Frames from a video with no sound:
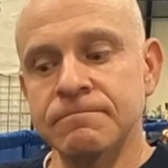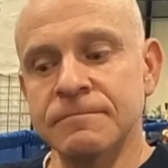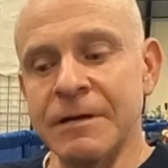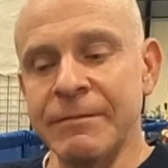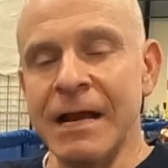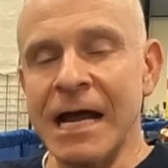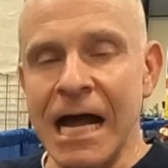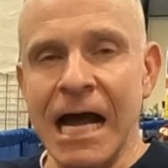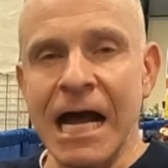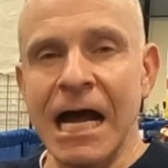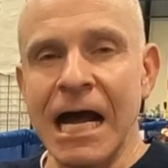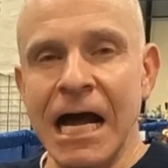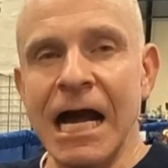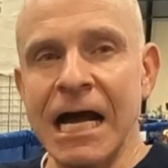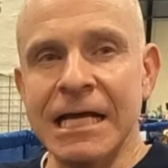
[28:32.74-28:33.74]
I mean,
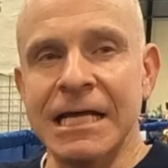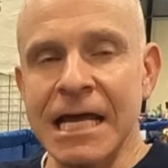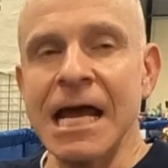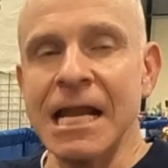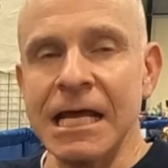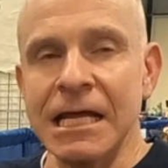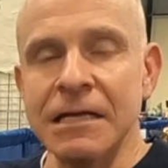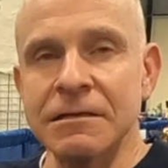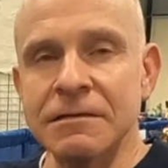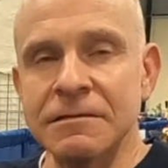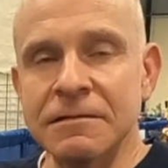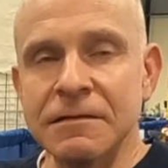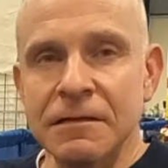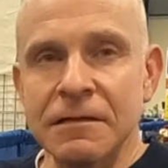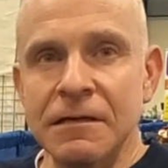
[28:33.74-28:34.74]
I get it.
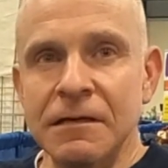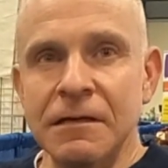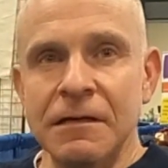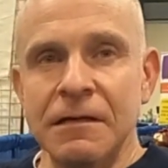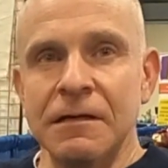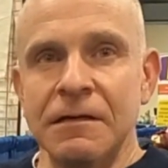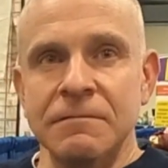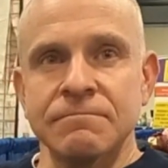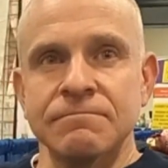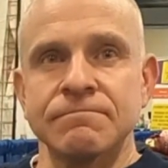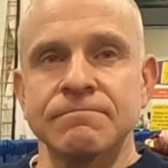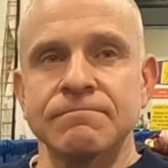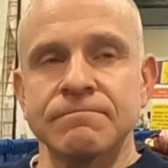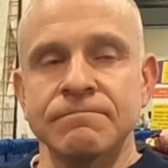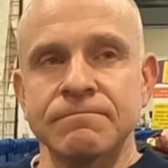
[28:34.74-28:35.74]
Yeah.
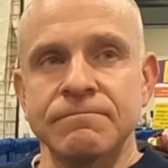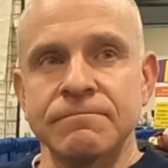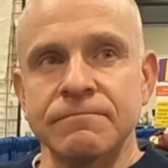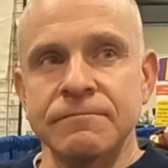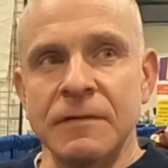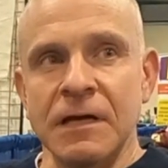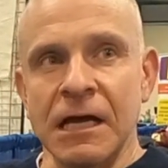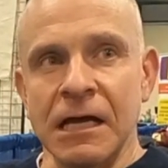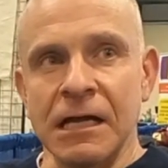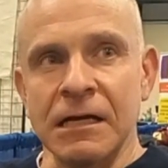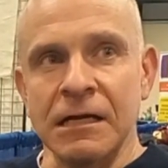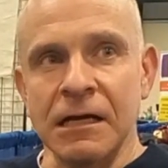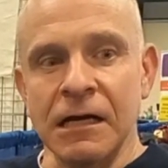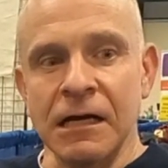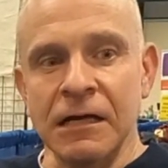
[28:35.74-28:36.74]

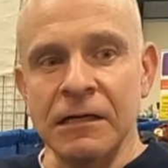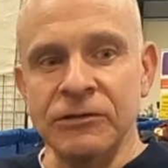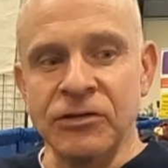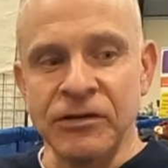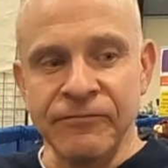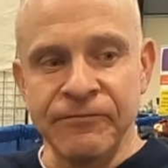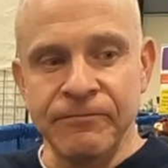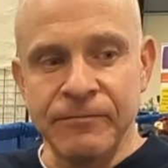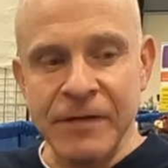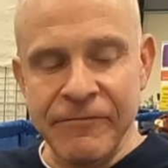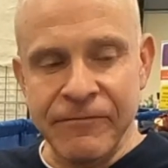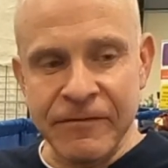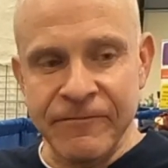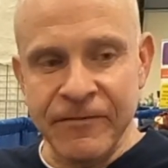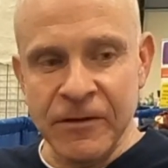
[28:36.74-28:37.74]
And you can
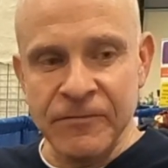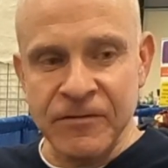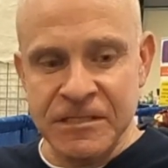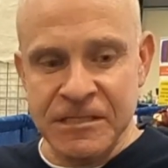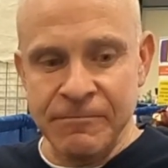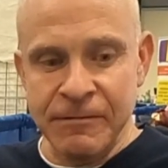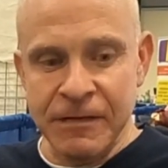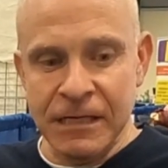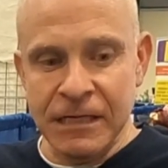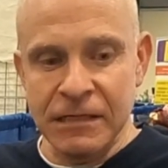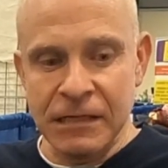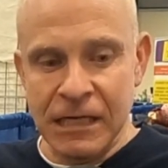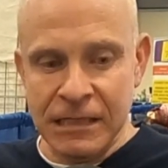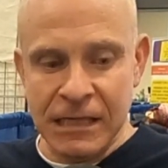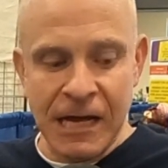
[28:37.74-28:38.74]
definitely feel for somebody
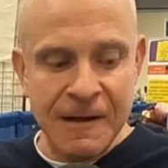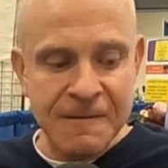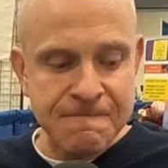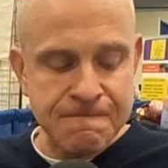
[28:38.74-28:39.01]
like that.